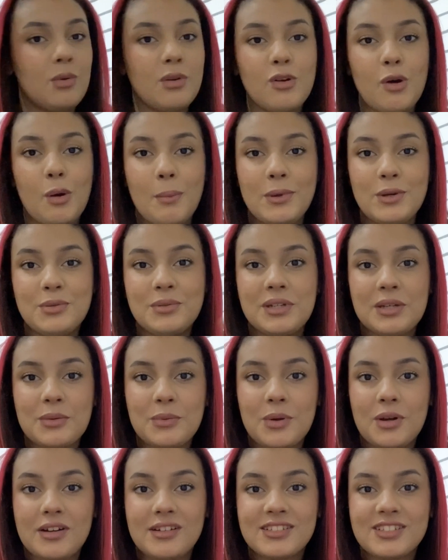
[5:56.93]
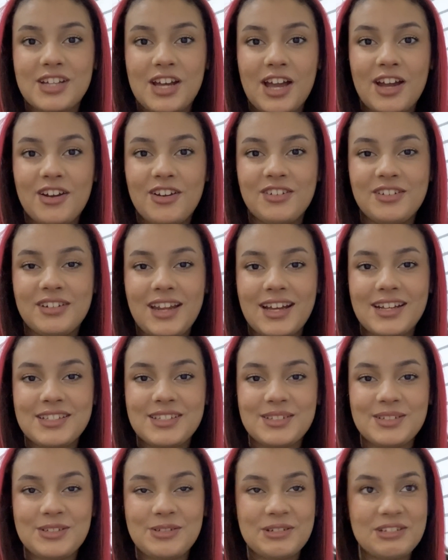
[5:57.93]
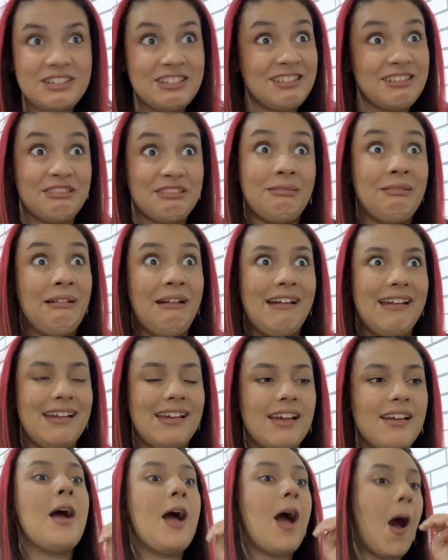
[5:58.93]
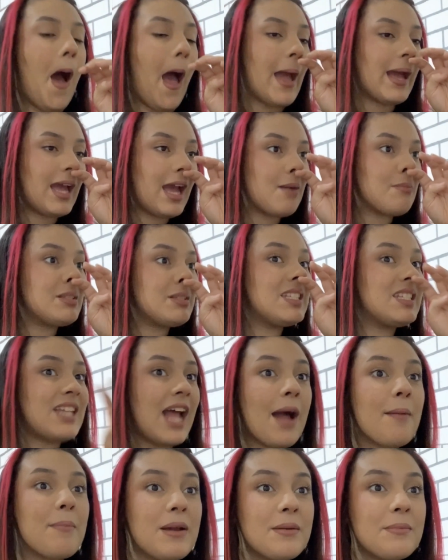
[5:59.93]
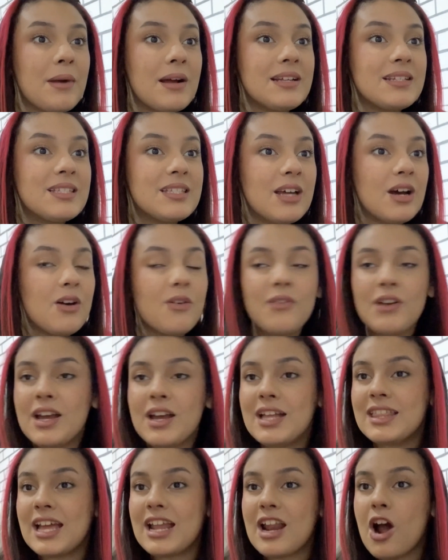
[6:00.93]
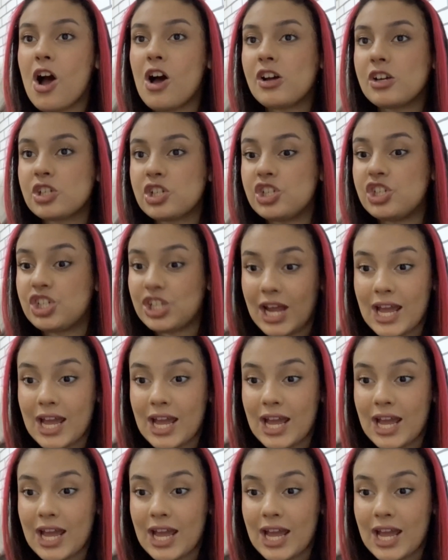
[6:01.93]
we've got building works going on next door, which is great. I kept stabbing myself. Then I asked